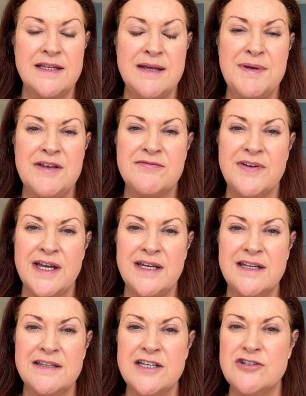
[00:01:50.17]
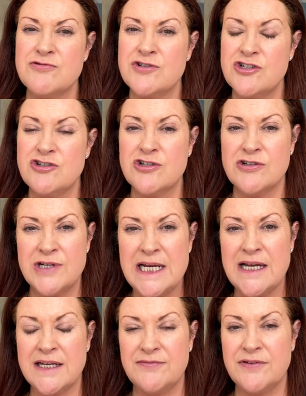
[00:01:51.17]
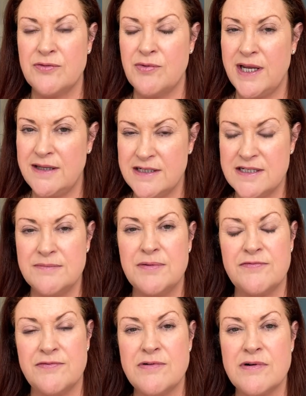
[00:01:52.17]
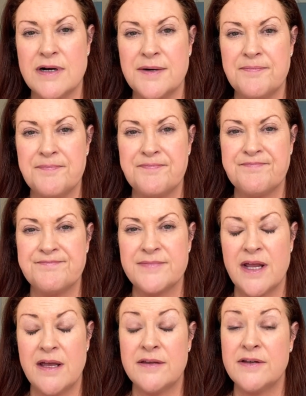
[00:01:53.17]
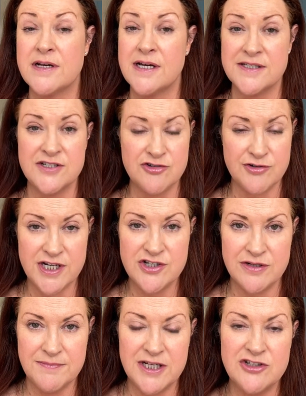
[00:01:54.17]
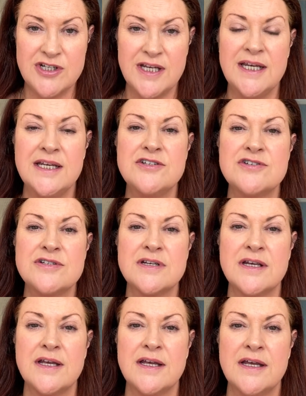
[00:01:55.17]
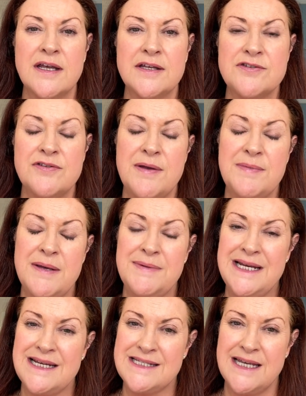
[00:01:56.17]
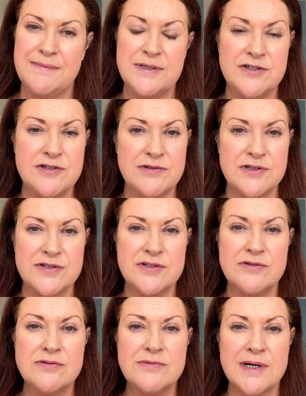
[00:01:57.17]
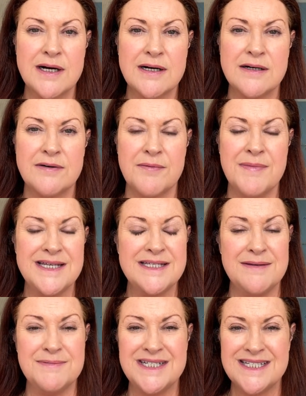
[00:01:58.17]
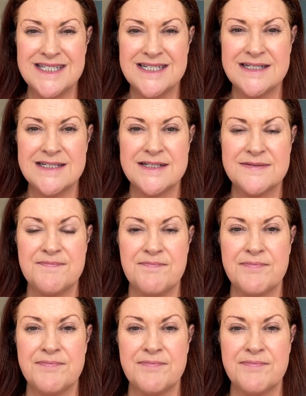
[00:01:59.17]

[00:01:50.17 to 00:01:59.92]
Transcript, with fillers: They may find that they don't enjoy life in the way they did before. Their concentration may change, so they may be less able to do their schoolwork or may seem distant.